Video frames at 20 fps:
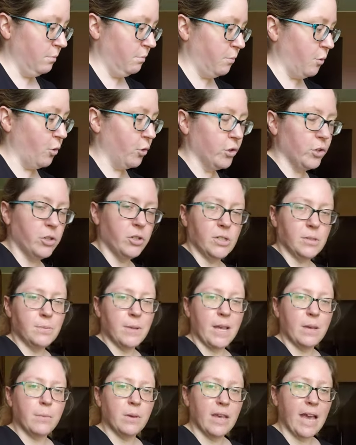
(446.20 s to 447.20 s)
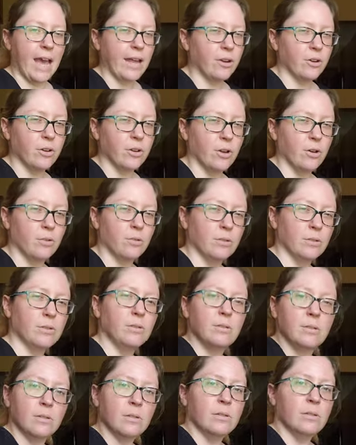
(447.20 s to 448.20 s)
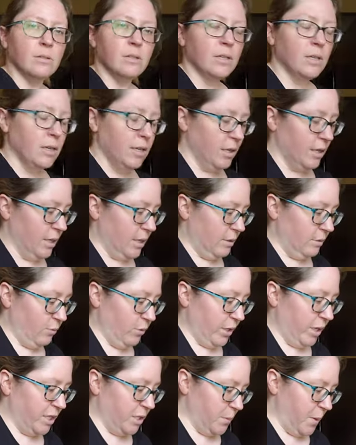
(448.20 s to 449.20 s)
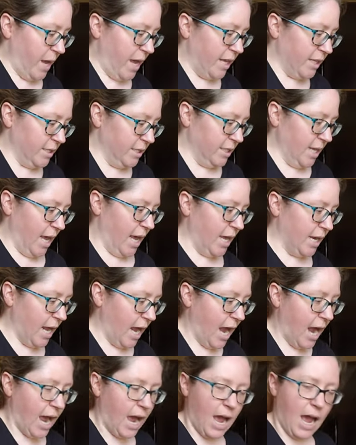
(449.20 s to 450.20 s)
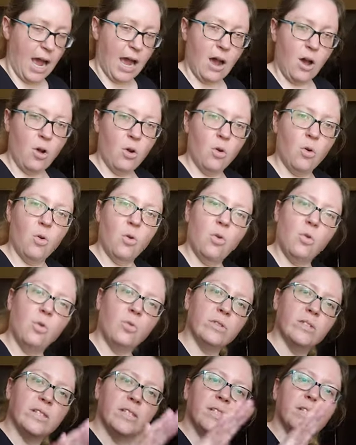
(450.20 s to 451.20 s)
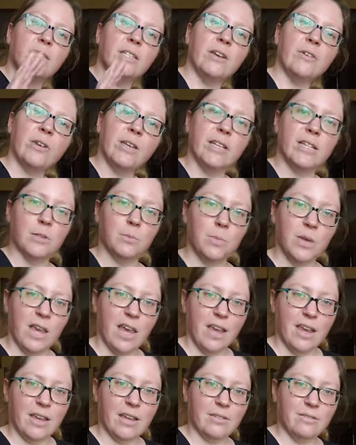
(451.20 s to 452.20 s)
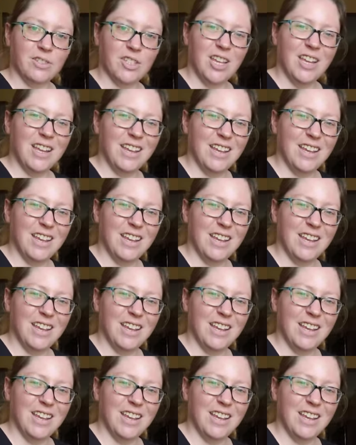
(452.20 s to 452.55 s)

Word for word: orders, maybe I don't know it really depends on how Sirius behaves